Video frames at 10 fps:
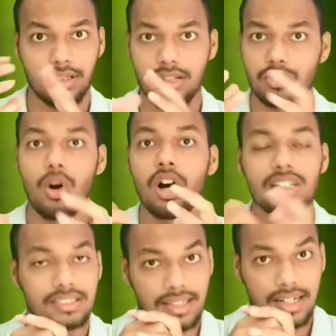There is no
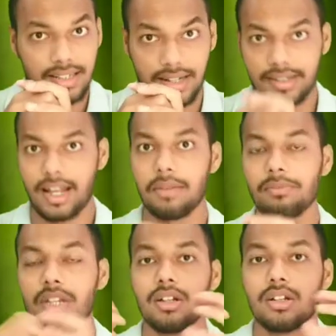oxygen at that
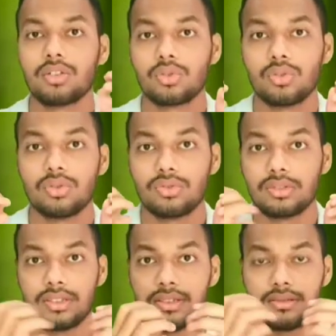time,
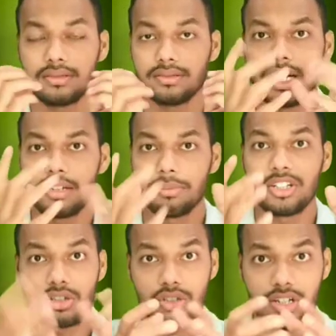so that
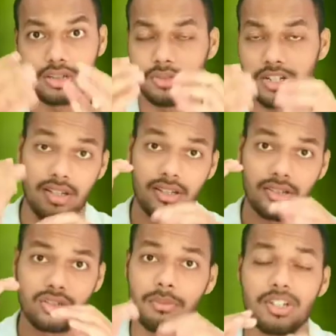measures the redox potential.
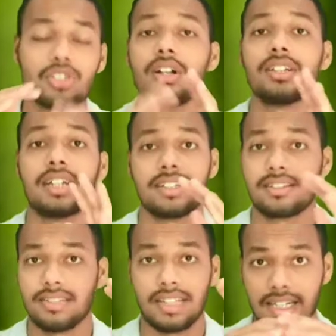In submerged soil, that
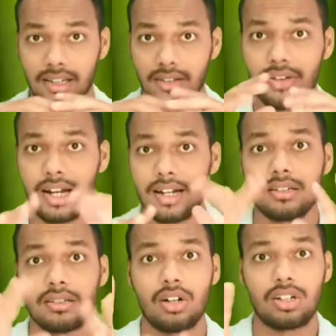is negative, and
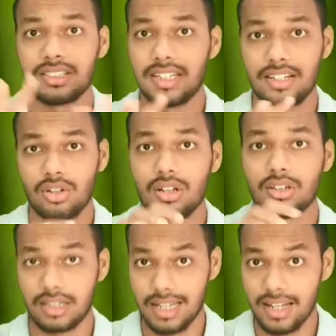in oxidized
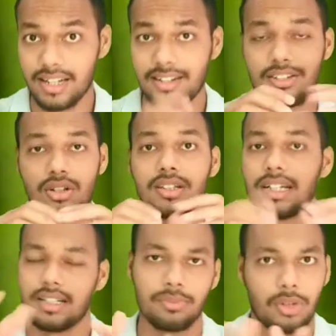soil, that aerated soil,
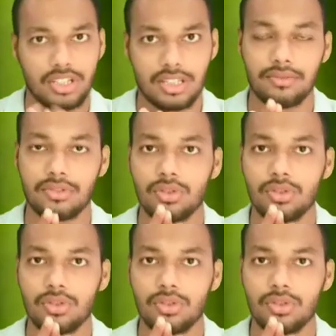that is positive.